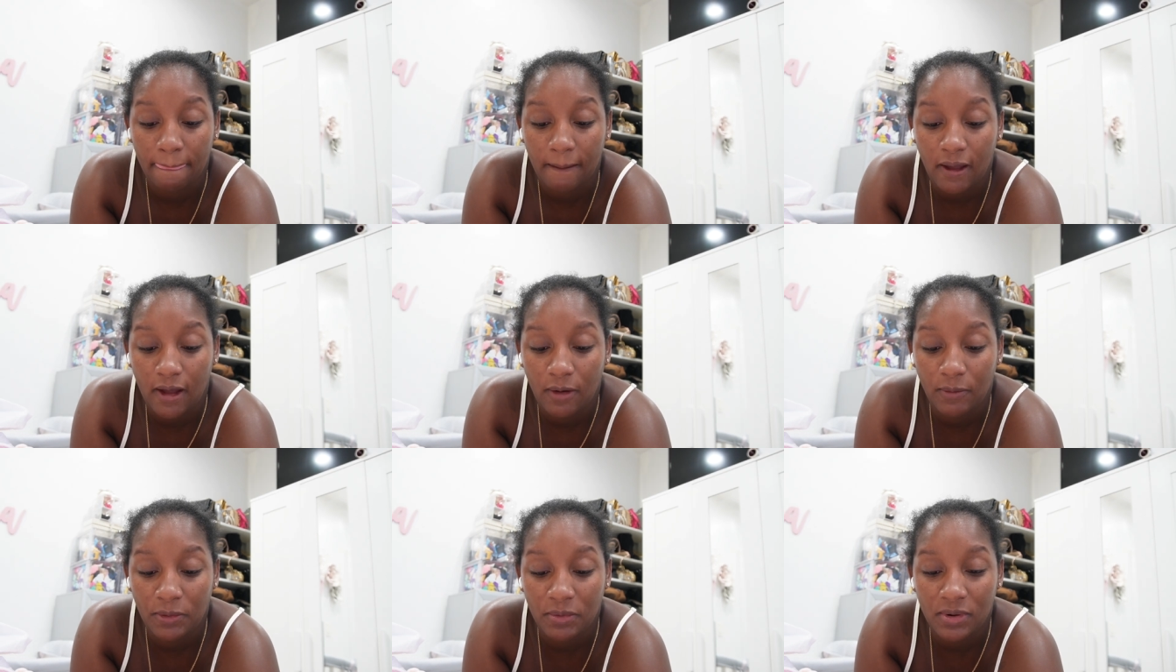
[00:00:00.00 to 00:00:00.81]

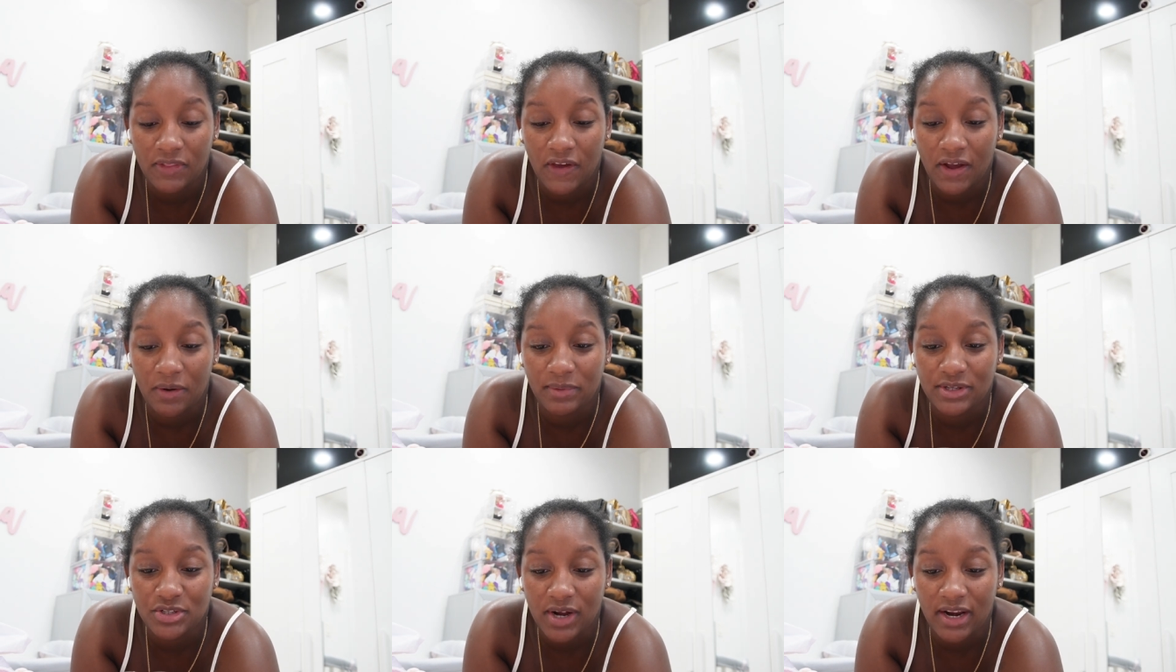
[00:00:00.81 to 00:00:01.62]
When we were there,
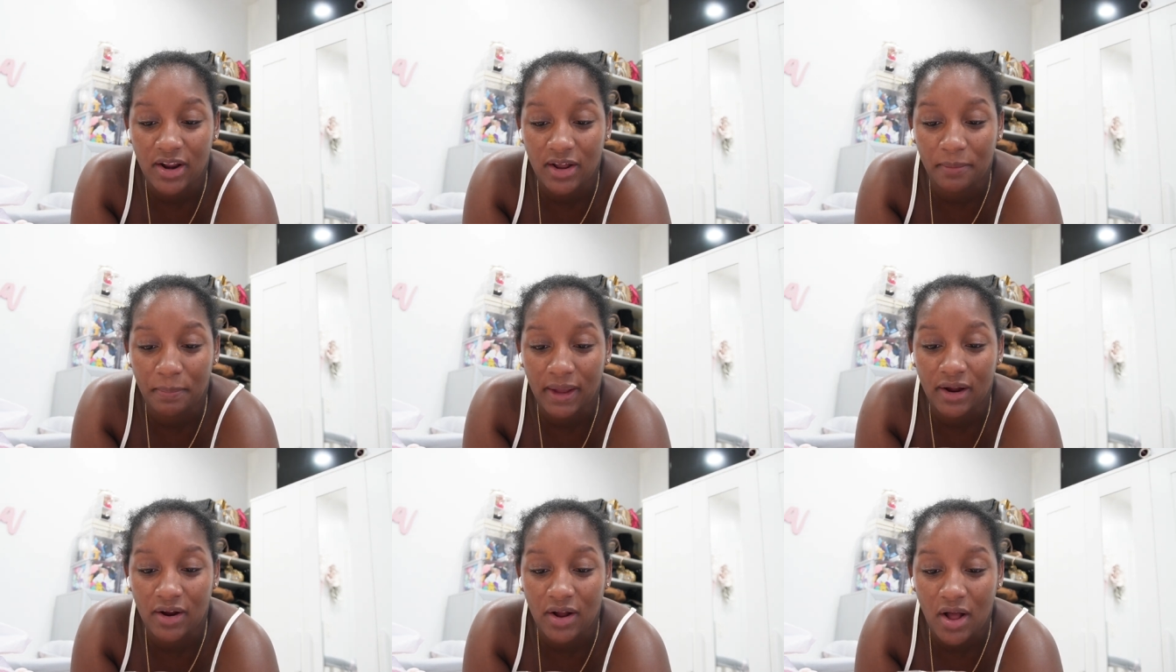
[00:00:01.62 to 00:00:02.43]
we tried on a
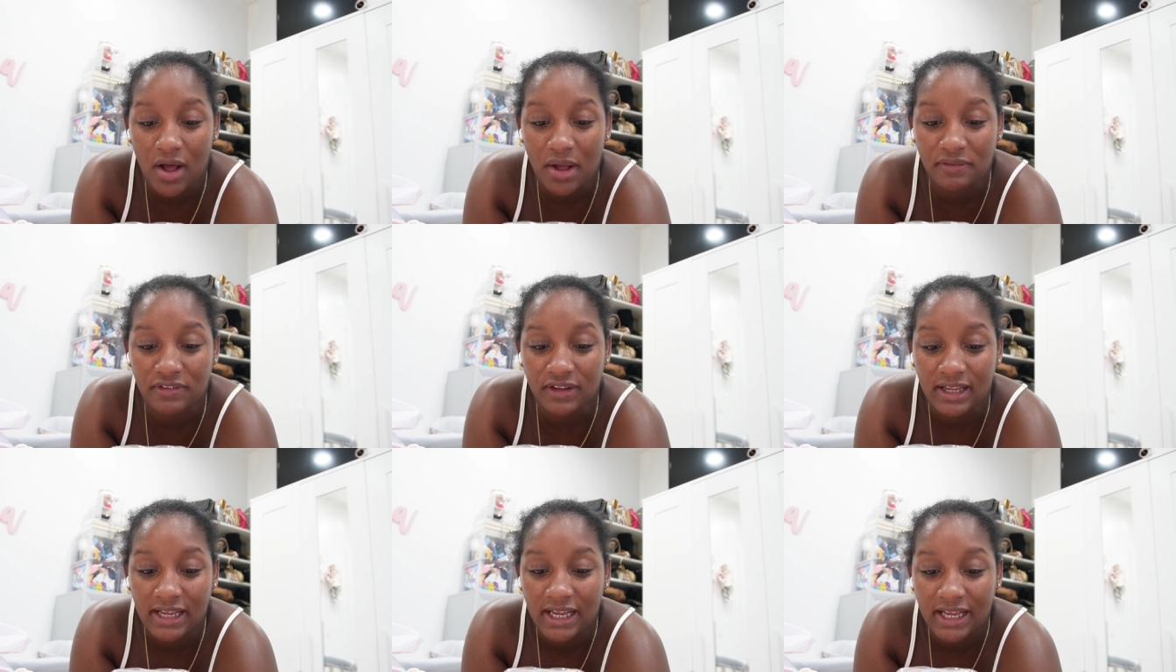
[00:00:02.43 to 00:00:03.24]
pair of
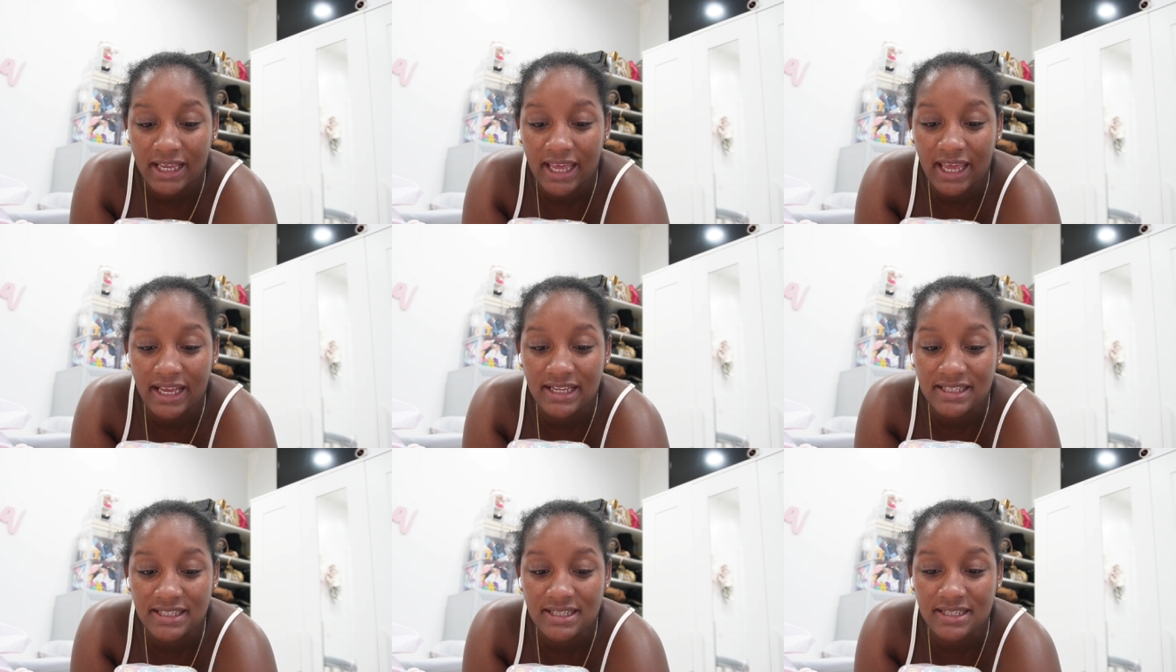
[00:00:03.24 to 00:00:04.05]

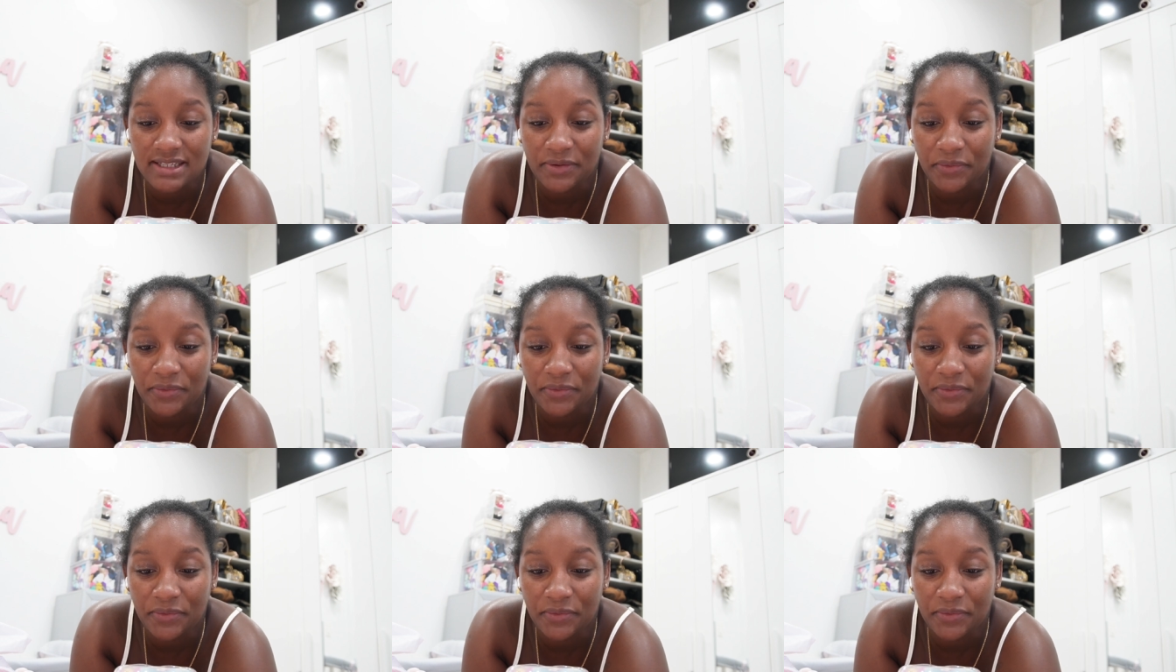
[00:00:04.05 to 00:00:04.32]
King's